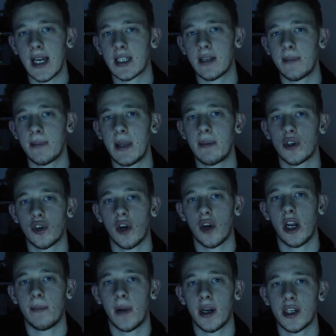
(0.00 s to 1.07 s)
this has to be
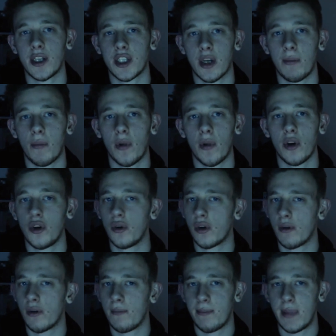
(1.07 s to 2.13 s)
portrayed by someone
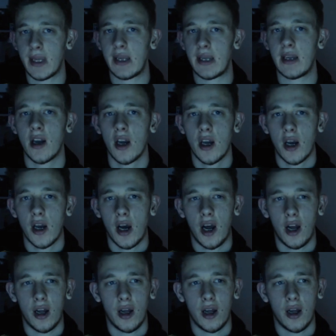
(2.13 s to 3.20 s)
who can be
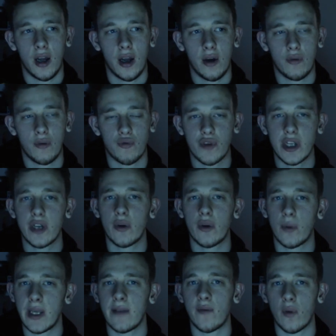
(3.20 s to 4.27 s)
a
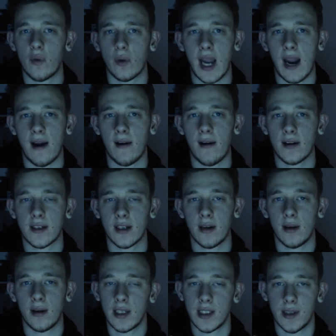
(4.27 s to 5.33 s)
real evil
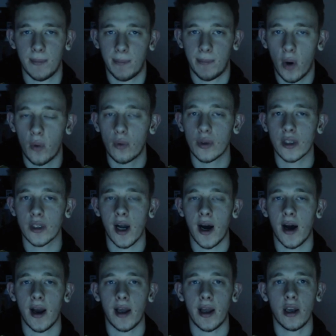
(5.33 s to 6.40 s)
character. He's a bold
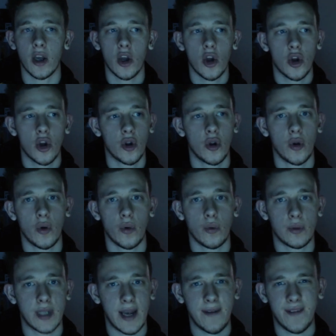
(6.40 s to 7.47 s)
guy
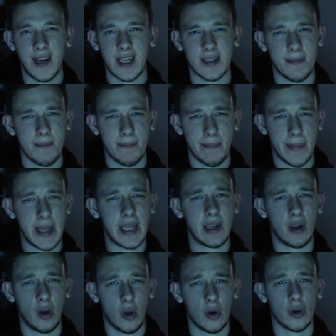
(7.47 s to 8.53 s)
who definitely has a
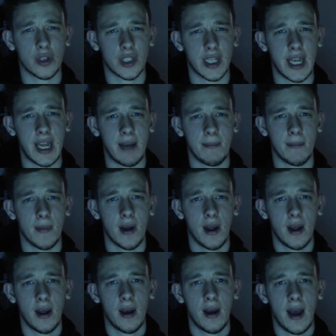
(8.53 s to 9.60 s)
mean look to
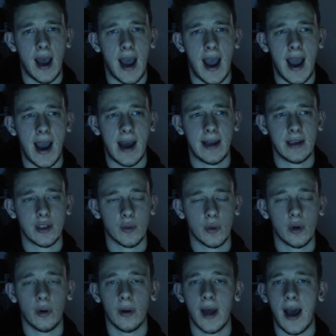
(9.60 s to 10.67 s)
him,
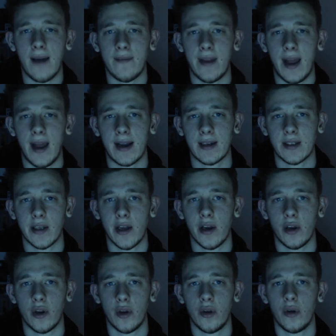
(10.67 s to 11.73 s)
and we've got to an
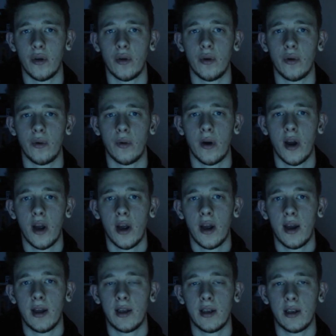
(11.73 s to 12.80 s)
actor who
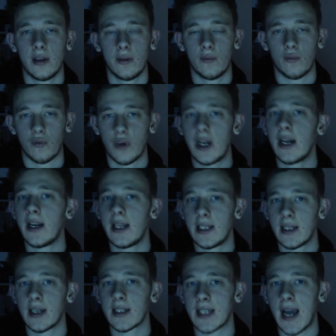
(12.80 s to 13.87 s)

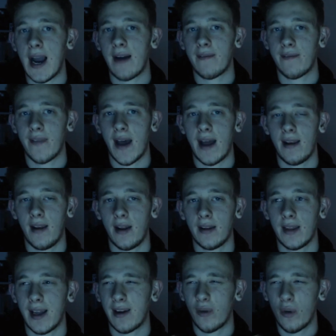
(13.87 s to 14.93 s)
really does have that,
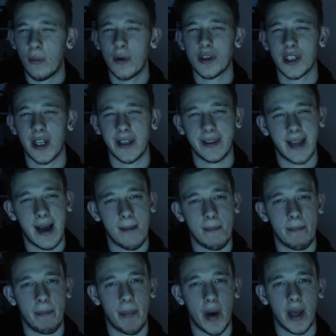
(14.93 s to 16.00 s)
like that, almost like
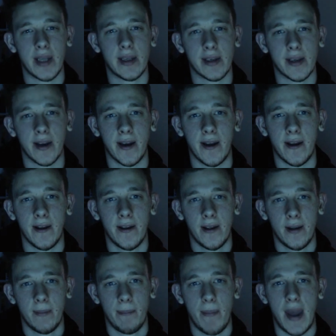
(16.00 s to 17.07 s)
that biker
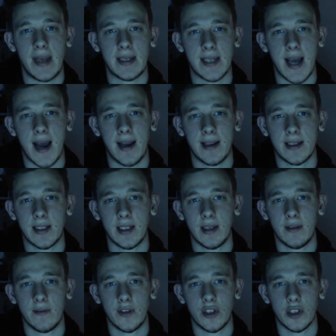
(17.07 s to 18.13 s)

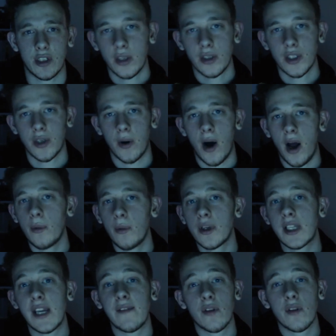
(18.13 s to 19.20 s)
mentality. So I
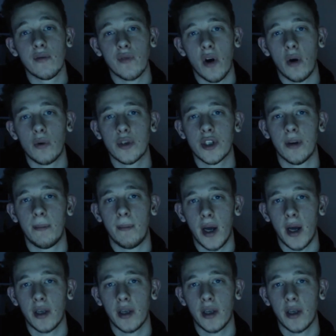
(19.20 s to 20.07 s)
would give the role to